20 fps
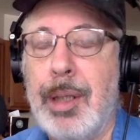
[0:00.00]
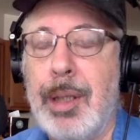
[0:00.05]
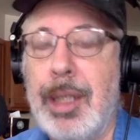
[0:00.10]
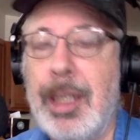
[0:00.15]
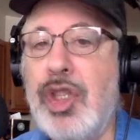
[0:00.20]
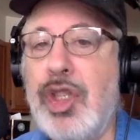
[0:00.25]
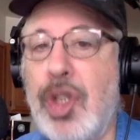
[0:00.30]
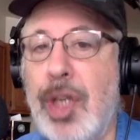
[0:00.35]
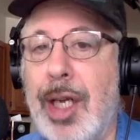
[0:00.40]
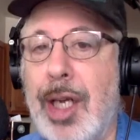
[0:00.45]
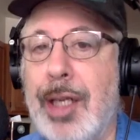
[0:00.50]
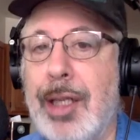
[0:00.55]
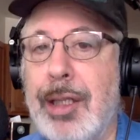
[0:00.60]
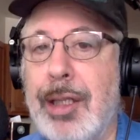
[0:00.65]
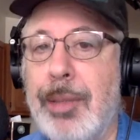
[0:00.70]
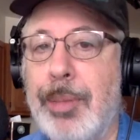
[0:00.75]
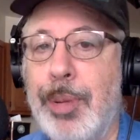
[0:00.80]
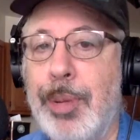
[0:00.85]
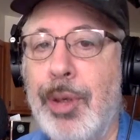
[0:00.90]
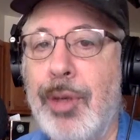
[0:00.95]
Lee
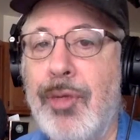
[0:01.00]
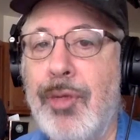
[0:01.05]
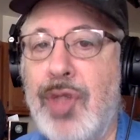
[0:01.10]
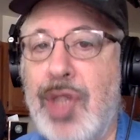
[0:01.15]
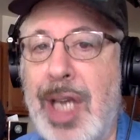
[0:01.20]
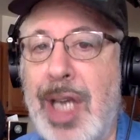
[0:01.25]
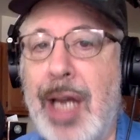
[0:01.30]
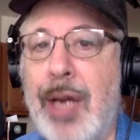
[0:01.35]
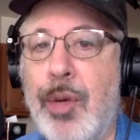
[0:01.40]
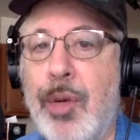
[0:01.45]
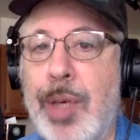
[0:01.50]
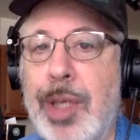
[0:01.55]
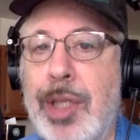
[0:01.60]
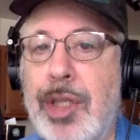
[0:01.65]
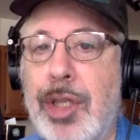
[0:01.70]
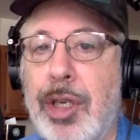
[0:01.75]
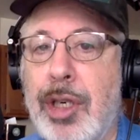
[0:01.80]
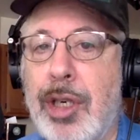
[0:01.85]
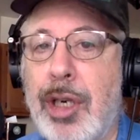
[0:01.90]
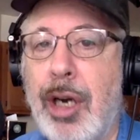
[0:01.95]
Child approved Jack
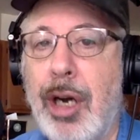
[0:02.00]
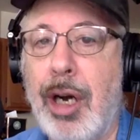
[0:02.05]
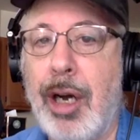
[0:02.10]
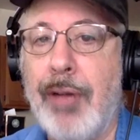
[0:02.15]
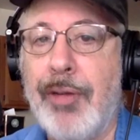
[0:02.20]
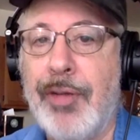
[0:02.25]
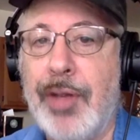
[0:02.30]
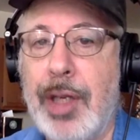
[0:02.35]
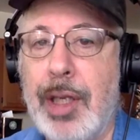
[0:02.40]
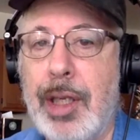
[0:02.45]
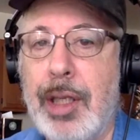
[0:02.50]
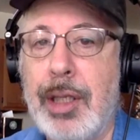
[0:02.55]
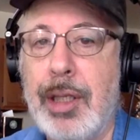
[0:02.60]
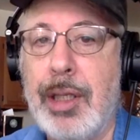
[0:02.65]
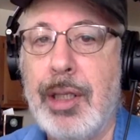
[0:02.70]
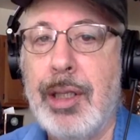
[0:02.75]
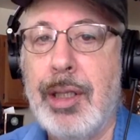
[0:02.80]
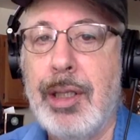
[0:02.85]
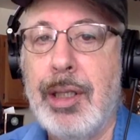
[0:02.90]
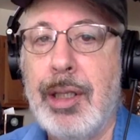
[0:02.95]
Reacher coffee,
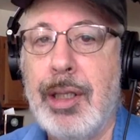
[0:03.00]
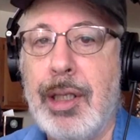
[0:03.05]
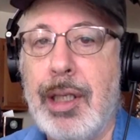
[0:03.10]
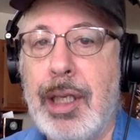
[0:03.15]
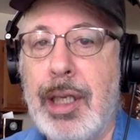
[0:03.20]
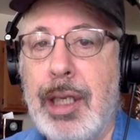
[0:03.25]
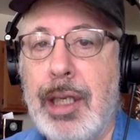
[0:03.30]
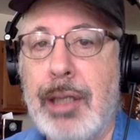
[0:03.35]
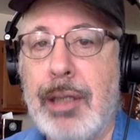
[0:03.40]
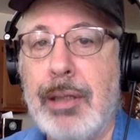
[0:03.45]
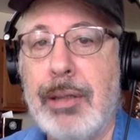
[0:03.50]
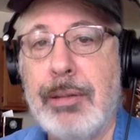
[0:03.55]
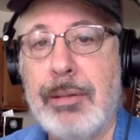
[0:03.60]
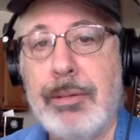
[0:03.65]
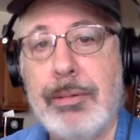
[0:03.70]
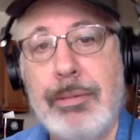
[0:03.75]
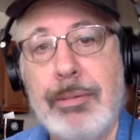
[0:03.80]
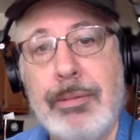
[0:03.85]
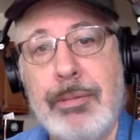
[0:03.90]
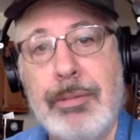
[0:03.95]
and
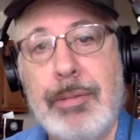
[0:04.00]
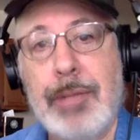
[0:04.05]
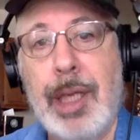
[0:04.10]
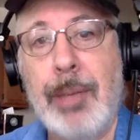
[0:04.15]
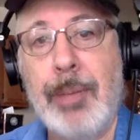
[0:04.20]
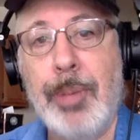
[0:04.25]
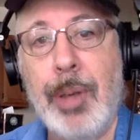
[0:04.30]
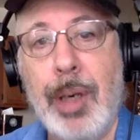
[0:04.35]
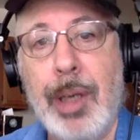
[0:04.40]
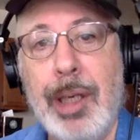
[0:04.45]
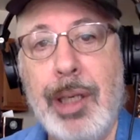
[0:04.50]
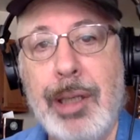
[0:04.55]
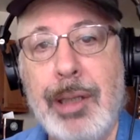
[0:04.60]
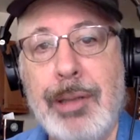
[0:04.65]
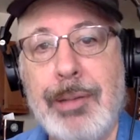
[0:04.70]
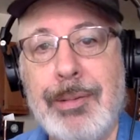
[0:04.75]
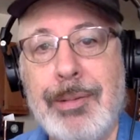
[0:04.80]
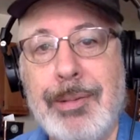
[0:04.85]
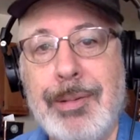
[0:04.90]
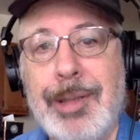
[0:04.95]
I bought it.